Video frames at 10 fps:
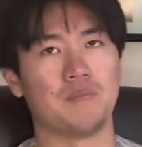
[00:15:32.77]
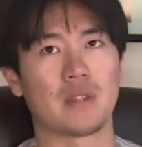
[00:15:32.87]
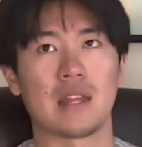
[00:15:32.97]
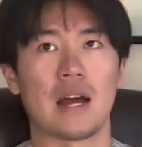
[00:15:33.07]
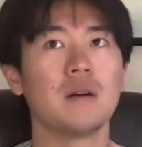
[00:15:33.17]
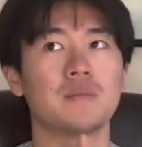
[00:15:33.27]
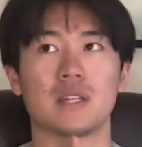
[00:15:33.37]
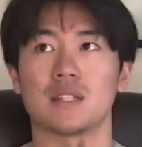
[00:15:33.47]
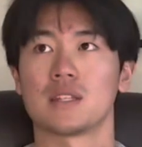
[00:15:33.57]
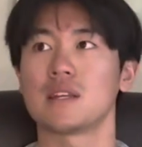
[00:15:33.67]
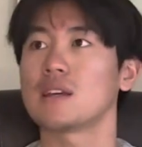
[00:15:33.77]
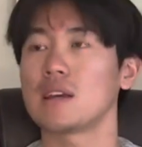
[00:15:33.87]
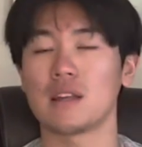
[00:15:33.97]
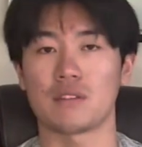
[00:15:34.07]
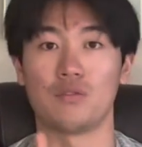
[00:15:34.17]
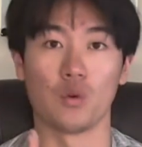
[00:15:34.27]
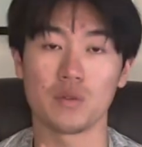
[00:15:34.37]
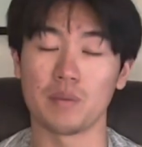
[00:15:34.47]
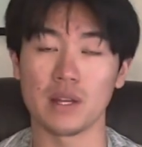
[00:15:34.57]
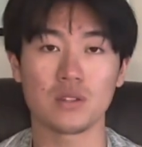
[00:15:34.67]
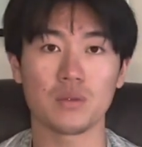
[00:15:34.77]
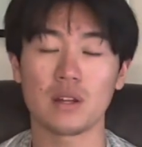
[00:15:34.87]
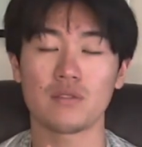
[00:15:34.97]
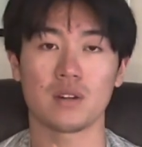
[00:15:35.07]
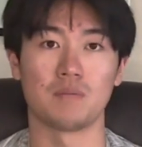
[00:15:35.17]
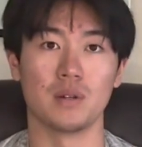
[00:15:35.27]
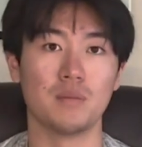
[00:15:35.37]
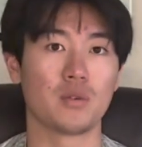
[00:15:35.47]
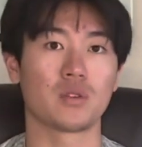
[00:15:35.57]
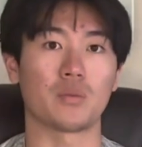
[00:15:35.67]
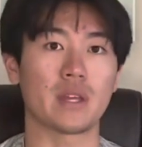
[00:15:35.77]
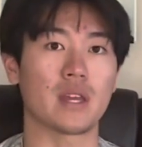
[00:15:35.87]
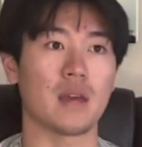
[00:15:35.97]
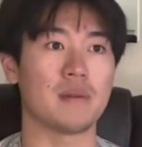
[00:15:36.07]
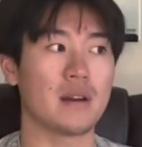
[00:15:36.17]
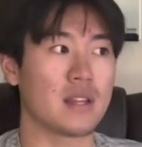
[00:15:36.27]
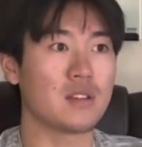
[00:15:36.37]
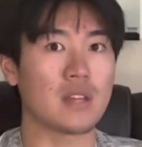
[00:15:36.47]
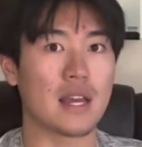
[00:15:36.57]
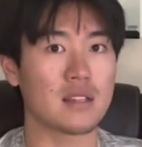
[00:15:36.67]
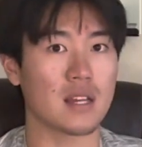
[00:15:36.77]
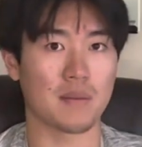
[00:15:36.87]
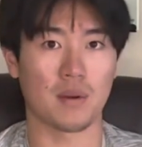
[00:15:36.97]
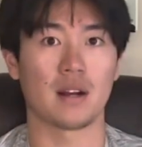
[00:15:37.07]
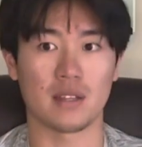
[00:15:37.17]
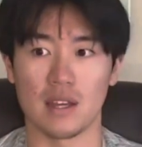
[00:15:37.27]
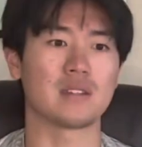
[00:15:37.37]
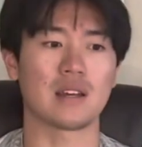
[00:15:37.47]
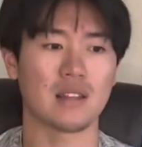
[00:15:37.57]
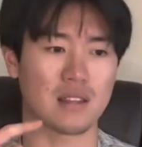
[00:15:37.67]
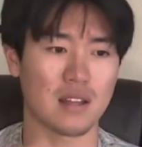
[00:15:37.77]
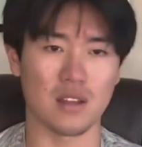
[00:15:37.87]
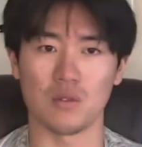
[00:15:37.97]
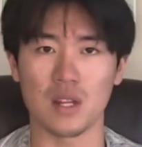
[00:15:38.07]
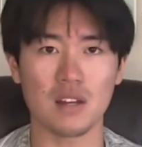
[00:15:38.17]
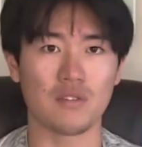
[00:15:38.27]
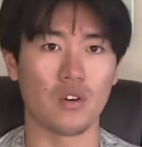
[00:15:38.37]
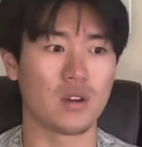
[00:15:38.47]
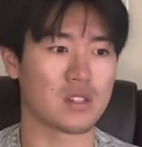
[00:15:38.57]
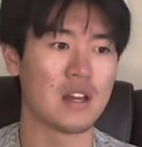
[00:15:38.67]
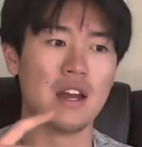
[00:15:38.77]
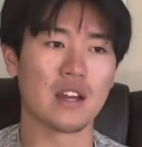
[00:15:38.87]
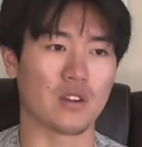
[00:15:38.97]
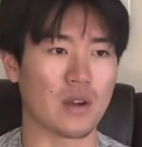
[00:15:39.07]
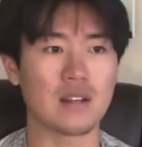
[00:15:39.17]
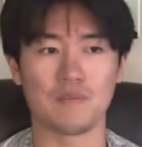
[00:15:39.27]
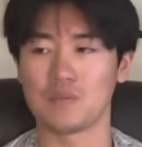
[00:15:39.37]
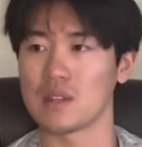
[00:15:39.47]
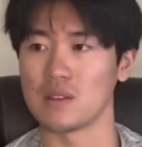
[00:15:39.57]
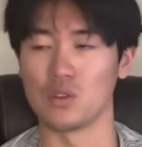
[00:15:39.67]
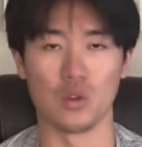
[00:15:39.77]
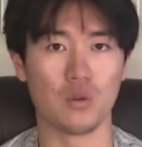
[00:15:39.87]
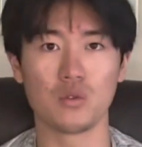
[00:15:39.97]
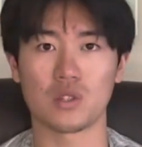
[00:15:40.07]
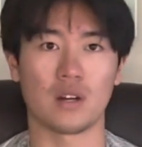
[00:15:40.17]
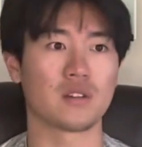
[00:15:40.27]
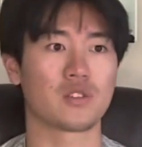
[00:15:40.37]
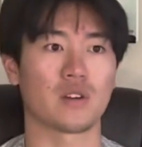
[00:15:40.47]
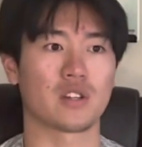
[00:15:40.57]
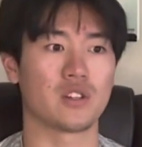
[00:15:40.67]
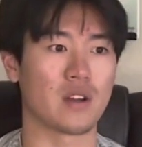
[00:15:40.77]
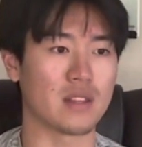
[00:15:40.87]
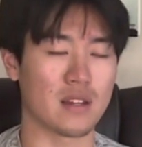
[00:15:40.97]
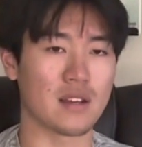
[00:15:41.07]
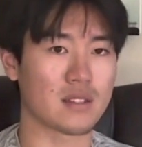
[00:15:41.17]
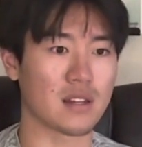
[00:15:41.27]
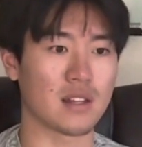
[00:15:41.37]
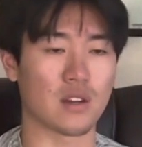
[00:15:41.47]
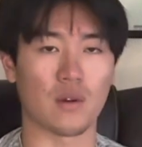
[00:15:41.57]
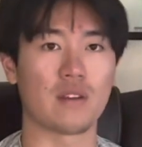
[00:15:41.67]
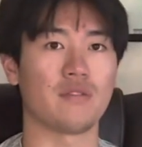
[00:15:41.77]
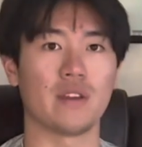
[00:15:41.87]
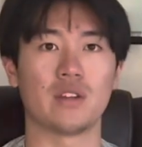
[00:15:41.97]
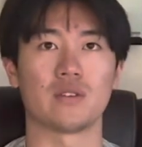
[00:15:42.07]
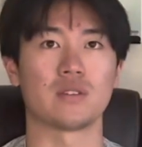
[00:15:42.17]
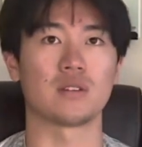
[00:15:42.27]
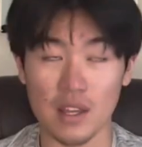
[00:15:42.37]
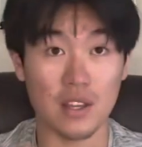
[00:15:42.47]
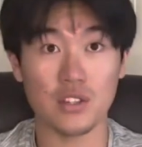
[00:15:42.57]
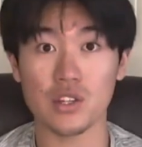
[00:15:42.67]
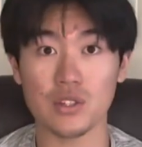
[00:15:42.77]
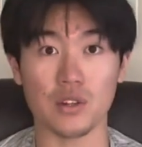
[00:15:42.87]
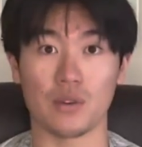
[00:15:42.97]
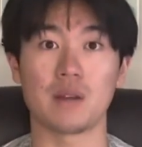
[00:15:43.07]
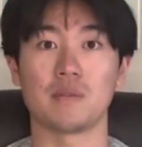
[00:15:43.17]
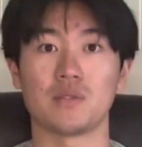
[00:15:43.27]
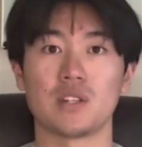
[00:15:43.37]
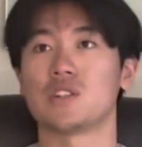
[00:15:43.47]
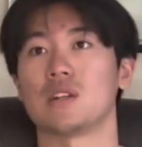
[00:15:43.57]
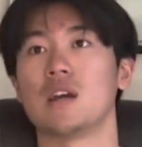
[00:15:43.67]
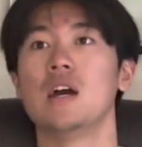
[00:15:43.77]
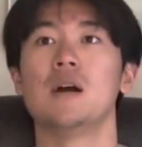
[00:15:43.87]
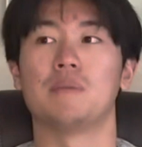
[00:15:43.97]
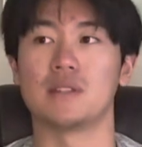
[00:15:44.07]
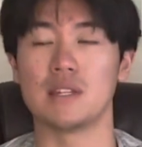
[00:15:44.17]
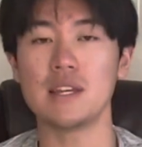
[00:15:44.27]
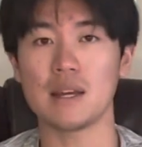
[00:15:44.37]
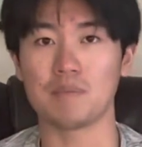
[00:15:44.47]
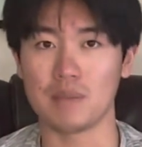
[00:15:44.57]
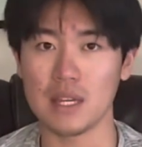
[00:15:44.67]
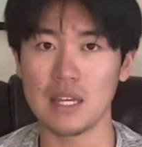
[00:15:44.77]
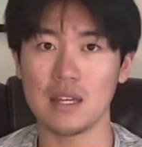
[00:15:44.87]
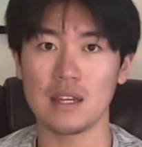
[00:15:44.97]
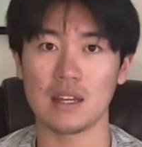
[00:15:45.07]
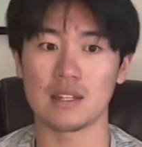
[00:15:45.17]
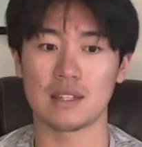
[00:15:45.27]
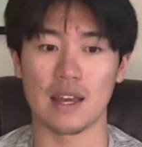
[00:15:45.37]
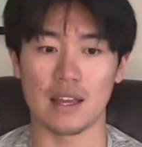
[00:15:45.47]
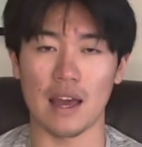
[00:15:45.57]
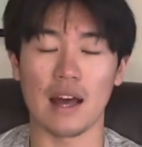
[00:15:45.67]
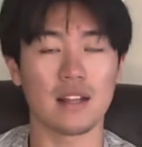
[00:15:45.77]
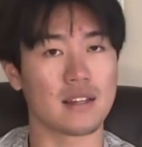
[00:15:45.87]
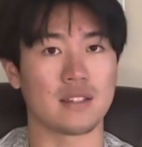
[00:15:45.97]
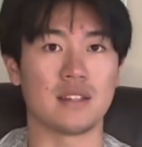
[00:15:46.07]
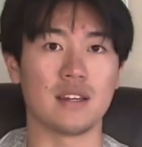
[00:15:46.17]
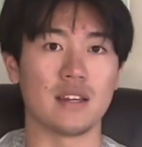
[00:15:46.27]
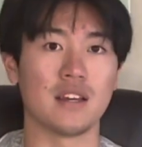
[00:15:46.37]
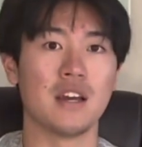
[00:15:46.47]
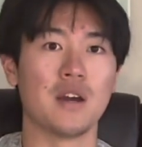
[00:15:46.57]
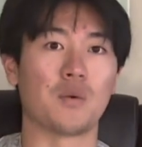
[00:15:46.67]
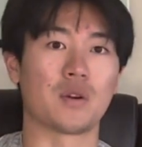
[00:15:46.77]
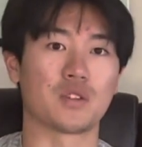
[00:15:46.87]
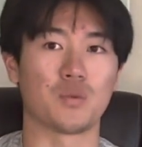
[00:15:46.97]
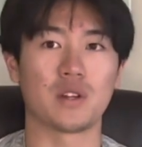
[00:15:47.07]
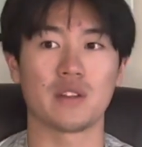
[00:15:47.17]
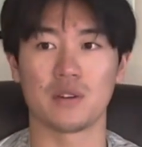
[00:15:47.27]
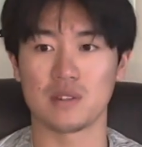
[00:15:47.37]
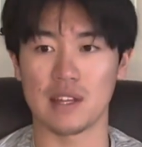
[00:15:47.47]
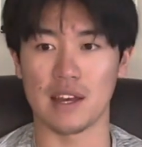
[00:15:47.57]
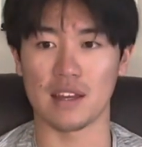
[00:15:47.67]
in album sales. I think he got like 4th place or whatever on Billboard the week it came out, and he's A$AP Rocky. He's got like that unique voice, great new song structure, and then he's got like great features, and he's just a great musician. But DMB is like LSD, where it's one of those like